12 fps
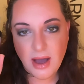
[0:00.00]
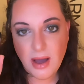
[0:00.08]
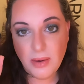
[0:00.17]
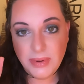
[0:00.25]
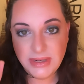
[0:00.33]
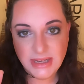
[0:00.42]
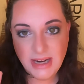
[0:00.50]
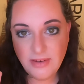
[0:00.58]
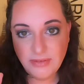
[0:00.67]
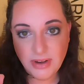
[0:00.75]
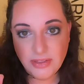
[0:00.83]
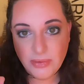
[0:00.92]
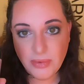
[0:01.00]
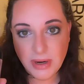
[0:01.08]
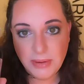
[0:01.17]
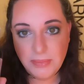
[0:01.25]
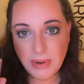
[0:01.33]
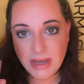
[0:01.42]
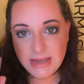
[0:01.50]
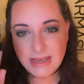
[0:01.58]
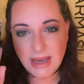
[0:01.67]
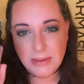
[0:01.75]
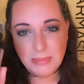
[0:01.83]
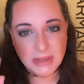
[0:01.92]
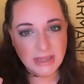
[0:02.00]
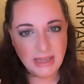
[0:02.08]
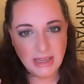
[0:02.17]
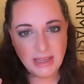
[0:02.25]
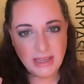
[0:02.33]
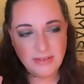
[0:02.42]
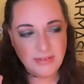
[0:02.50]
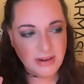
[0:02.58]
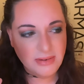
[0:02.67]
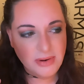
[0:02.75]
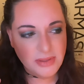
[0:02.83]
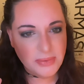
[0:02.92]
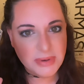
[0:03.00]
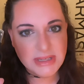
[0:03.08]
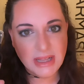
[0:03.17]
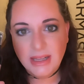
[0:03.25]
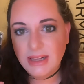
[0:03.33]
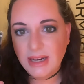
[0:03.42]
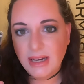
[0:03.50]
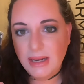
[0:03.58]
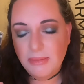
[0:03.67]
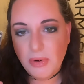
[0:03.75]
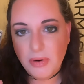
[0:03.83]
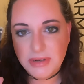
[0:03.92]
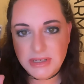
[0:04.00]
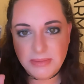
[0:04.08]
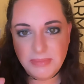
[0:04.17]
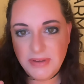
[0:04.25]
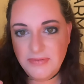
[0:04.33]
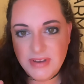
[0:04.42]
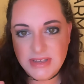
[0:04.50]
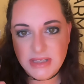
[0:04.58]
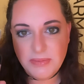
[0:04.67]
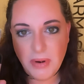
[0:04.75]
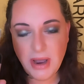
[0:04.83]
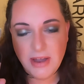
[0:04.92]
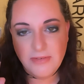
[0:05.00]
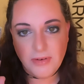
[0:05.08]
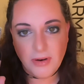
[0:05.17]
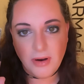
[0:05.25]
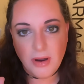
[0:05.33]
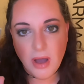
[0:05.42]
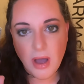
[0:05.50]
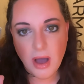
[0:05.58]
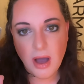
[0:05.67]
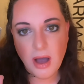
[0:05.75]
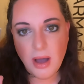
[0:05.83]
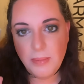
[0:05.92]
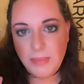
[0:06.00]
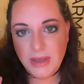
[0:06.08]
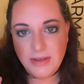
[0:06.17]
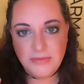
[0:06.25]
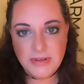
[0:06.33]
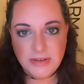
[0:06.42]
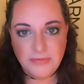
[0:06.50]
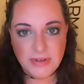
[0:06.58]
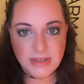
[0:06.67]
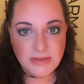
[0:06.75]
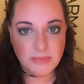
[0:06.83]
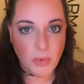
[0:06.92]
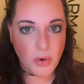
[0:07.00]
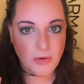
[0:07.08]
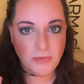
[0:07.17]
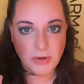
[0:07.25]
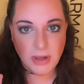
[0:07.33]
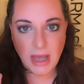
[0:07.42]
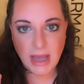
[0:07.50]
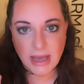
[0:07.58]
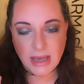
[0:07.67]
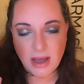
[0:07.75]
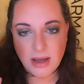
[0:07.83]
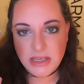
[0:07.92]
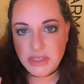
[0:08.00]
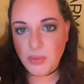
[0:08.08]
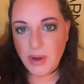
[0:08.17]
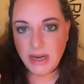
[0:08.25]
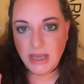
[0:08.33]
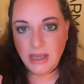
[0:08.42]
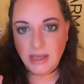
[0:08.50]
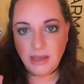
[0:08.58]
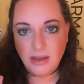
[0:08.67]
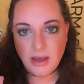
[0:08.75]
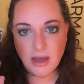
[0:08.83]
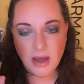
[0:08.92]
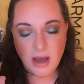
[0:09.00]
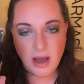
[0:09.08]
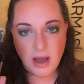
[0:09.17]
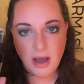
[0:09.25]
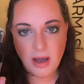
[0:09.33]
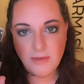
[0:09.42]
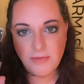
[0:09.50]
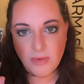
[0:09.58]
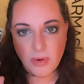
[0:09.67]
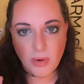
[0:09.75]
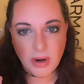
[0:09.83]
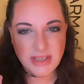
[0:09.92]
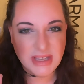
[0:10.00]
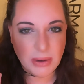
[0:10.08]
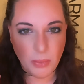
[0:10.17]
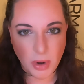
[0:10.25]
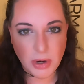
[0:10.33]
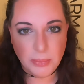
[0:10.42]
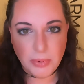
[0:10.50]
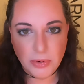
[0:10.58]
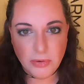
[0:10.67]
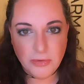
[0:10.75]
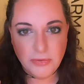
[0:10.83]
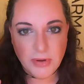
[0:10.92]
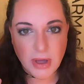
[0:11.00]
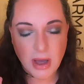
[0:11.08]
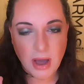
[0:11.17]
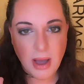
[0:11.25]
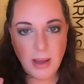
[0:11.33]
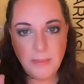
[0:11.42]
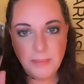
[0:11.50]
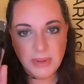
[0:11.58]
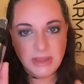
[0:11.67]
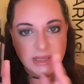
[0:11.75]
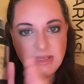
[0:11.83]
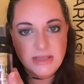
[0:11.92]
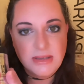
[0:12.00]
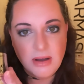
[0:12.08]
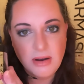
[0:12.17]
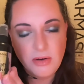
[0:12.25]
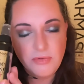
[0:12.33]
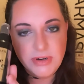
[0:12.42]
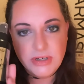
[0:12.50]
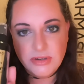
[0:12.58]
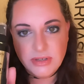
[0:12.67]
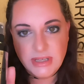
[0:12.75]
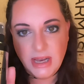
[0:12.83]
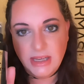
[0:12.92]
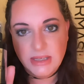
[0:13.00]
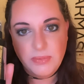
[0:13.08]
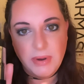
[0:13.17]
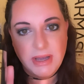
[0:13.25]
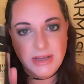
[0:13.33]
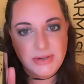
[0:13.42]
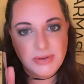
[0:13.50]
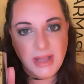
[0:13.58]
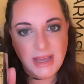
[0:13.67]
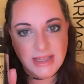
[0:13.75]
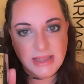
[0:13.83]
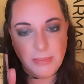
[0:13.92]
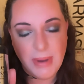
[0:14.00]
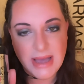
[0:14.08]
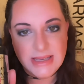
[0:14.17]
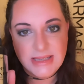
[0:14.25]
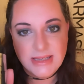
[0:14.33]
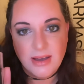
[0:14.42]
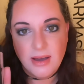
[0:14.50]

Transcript: We did have another one, but I don't know that we're selling that anymore. It's the Be-Fit spray for if it's more for like sweating, it's like waterproof. But this is our original setting spray. I do like it the best.